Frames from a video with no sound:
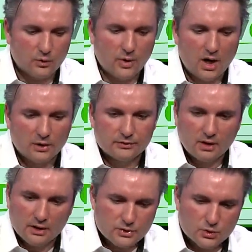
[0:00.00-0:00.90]
around
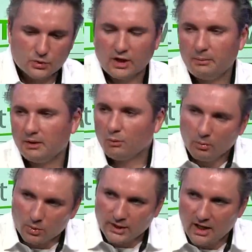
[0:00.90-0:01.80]
uh, social gaming,
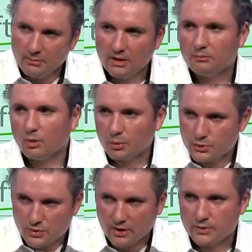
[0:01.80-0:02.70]
mobile gaming, mobile
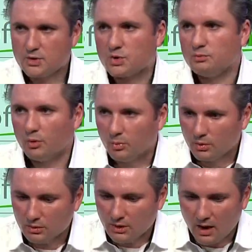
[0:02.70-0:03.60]
user acquisition,
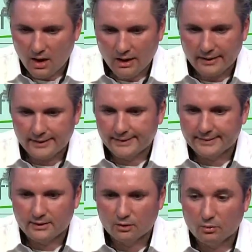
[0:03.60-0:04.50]
mobile uh,
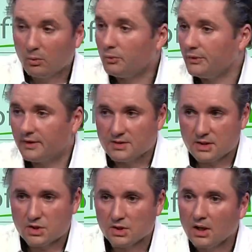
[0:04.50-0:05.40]
you know mobile
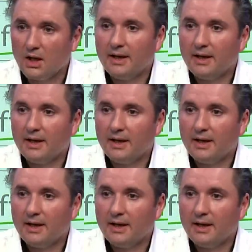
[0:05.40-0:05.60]
monetization,